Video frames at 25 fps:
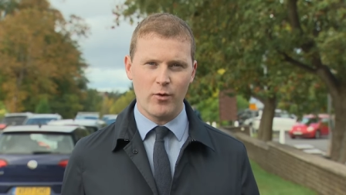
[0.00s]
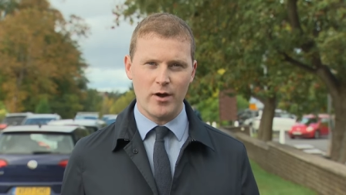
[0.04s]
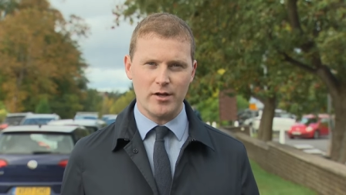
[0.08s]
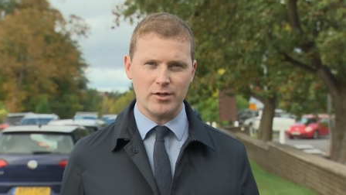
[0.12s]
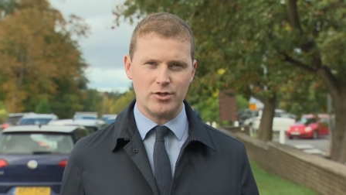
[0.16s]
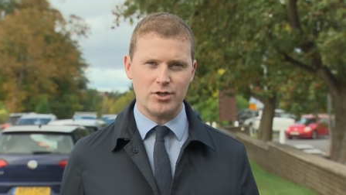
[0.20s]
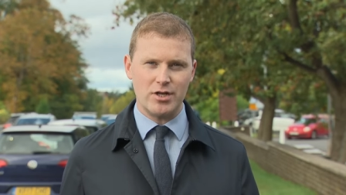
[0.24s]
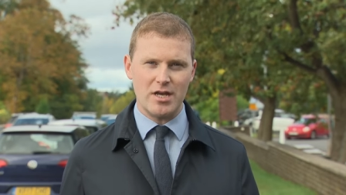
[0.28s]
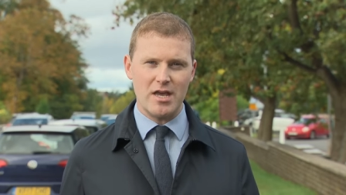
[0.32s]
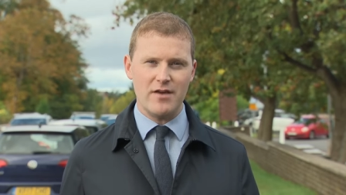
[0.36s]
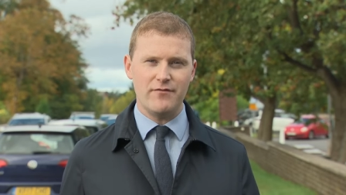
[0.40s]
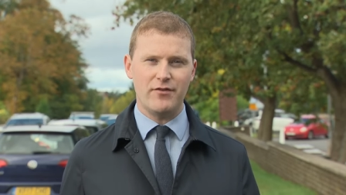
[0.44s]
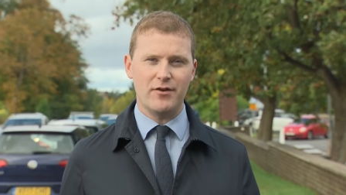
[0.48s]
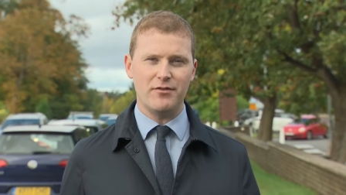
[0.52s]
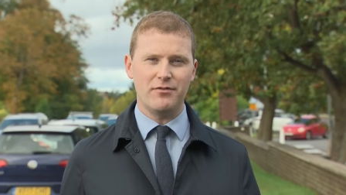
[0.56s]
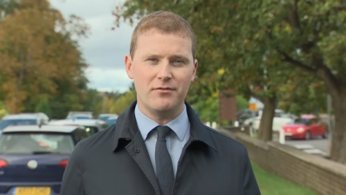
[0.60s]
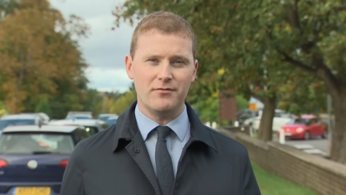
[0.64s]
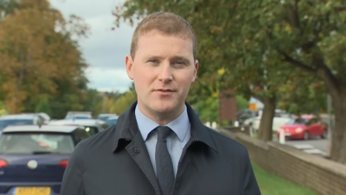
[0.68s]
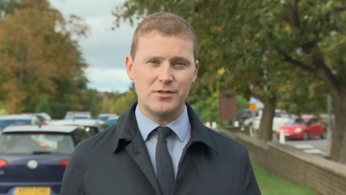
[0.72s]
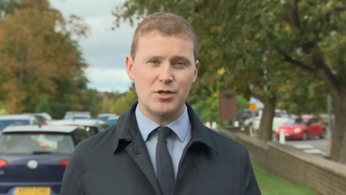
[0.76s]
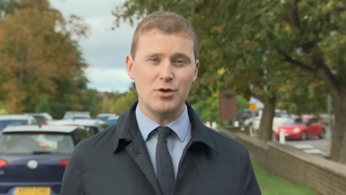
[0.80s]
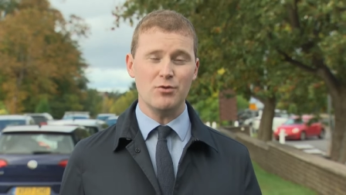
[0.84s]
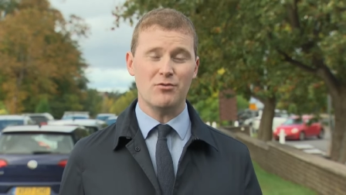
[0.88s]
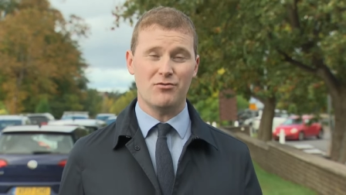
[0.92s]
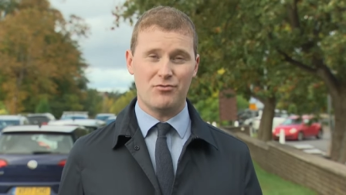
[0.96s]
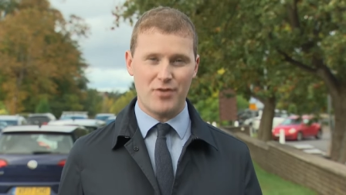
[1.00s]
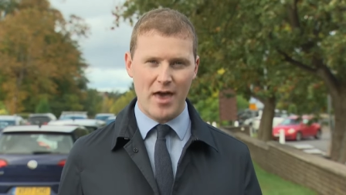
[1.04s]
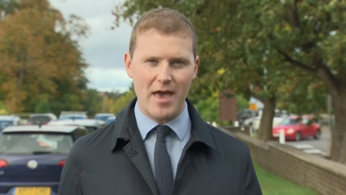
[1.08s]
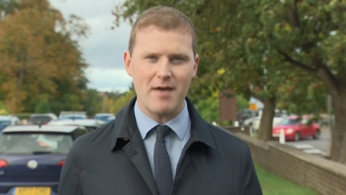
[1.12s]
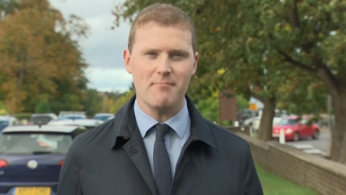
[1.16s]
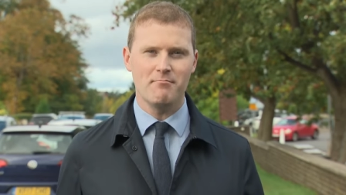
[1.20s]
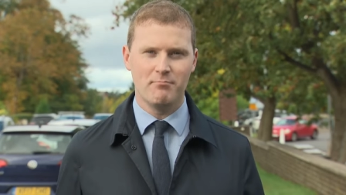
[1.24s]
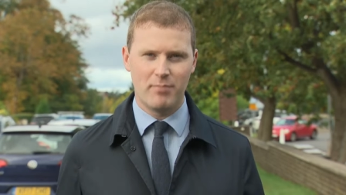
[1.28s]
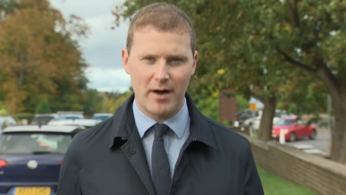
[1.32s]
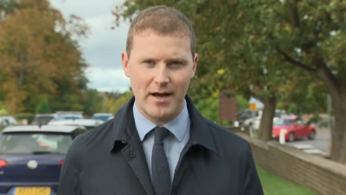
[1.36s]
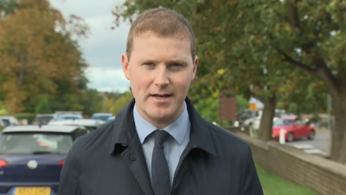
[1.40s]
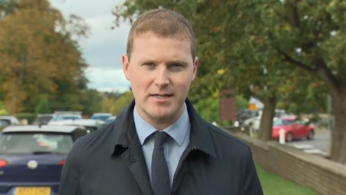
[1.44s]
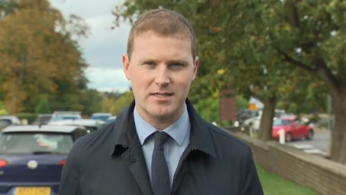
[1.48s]
which even took
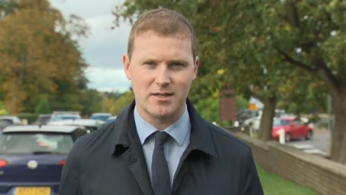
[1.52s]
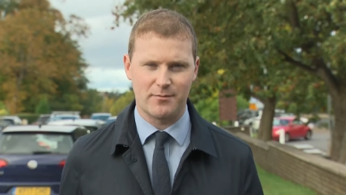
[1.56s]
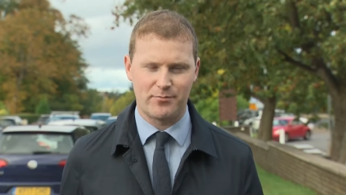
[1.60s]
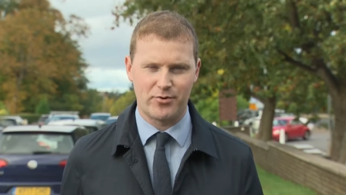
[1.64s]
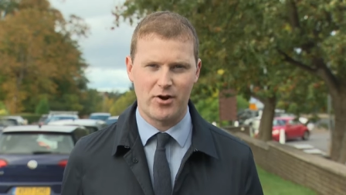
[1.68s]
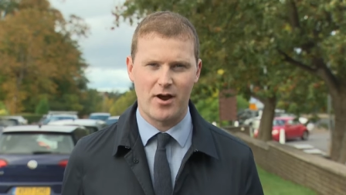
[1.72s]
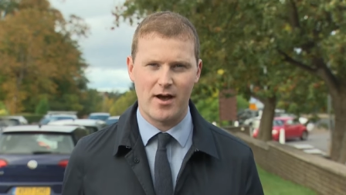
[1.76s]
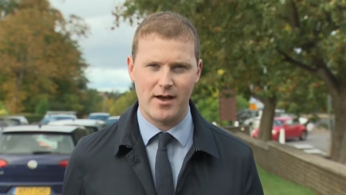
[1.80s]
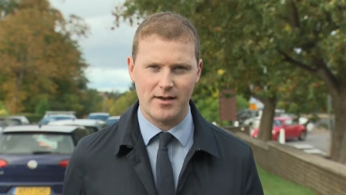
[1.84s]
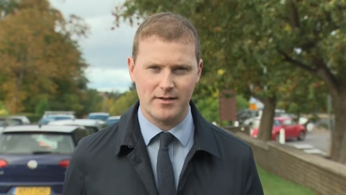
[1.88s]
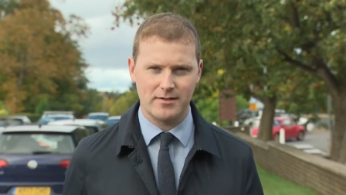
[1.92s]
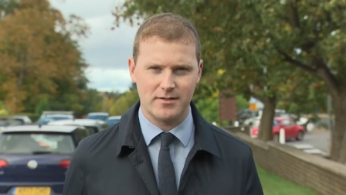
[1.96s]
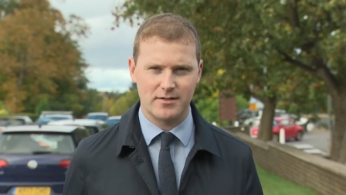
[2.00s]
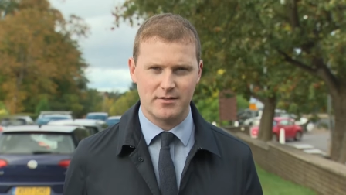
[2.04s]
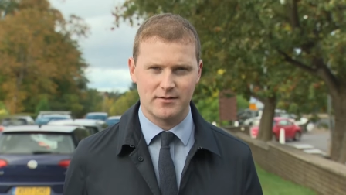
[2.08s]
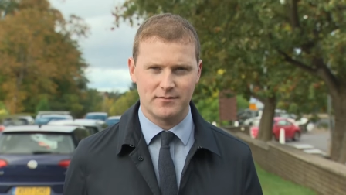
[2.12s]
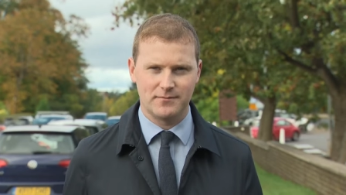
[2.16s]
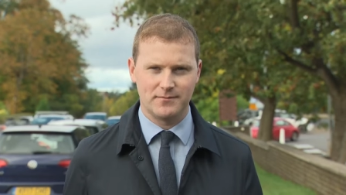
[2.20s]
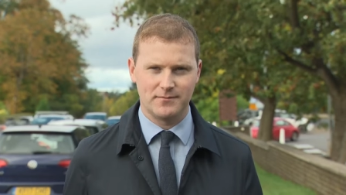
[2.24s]
them by surprise.